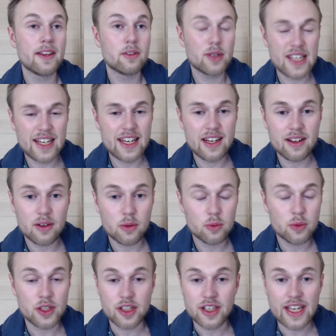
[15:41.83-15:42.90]
really
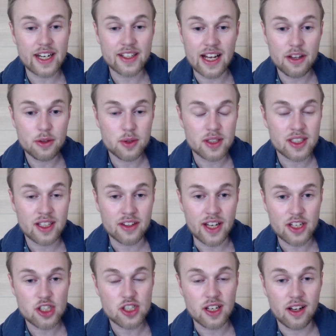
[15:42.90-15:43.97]
when you're getting down to it in a
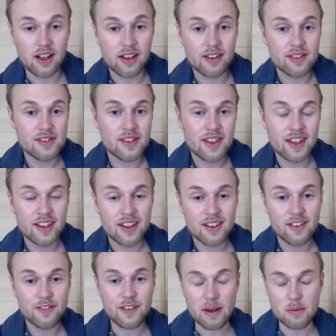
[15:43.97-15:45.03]
nutshell
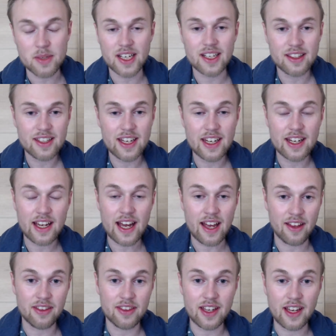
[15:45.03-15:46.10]
femininity
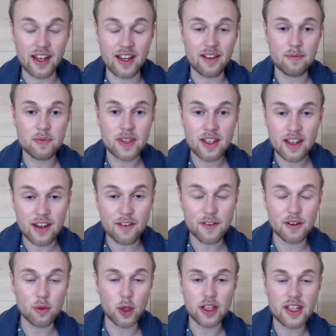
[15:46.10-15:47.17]
and uh, if
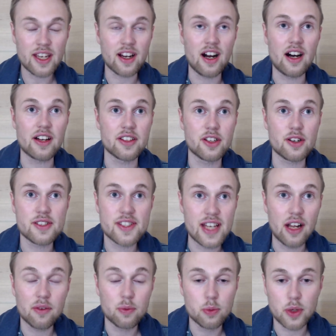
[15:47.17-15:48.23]
you're working on your
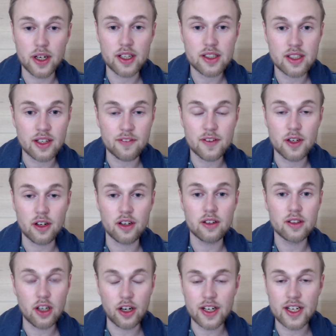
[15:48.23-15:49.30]
self worth and if you're
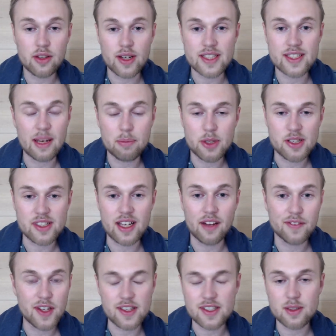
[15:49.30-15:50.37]
learning to accept
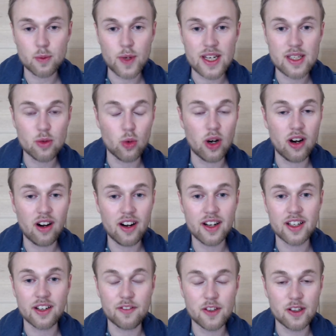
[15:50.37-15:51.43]
yourself just the way you are,
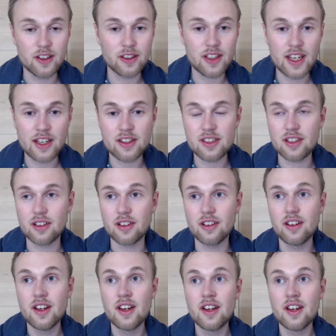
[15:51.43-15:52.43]
and if you're looking to